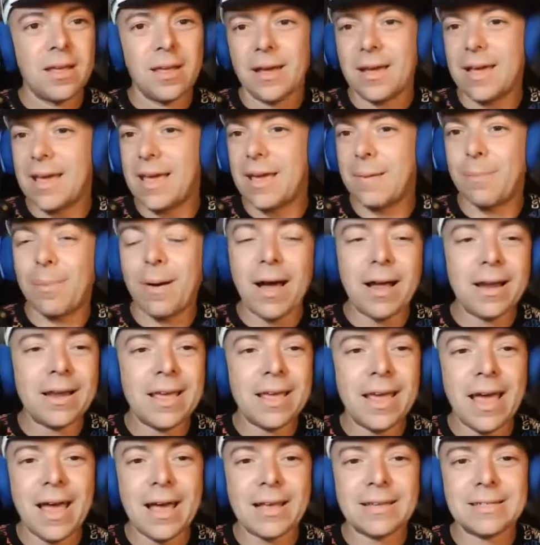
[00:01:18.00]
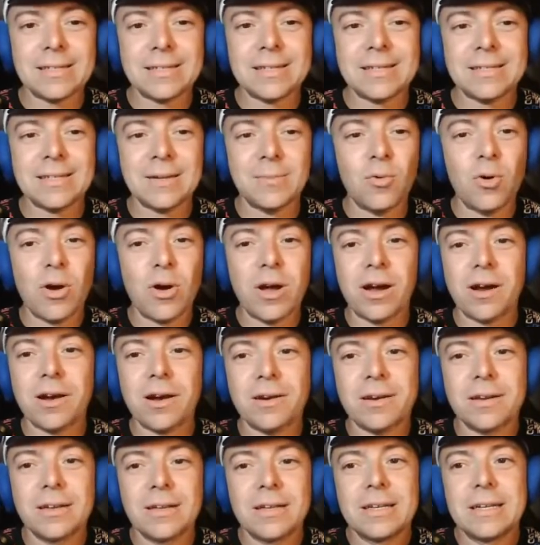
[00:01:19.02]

a podcast somewhere,